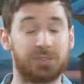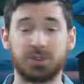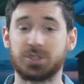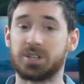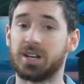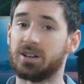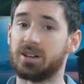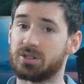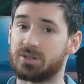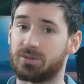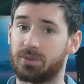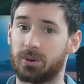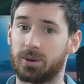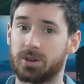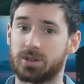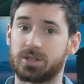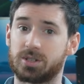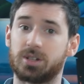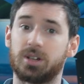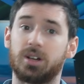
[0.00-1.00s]
for
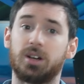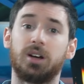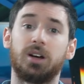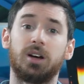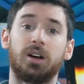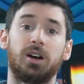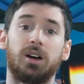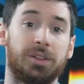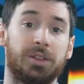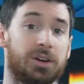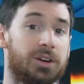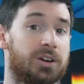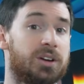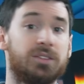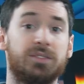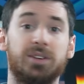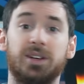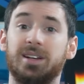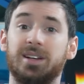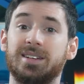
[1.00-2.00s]
Salesforce, the good
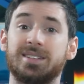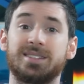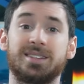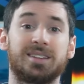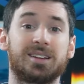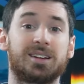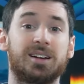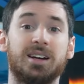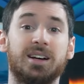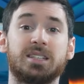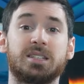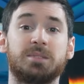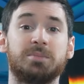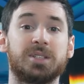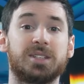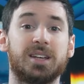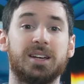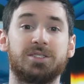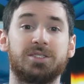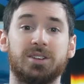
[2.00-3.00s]
of it is that the
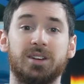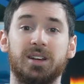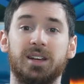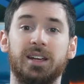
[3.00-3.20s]
customization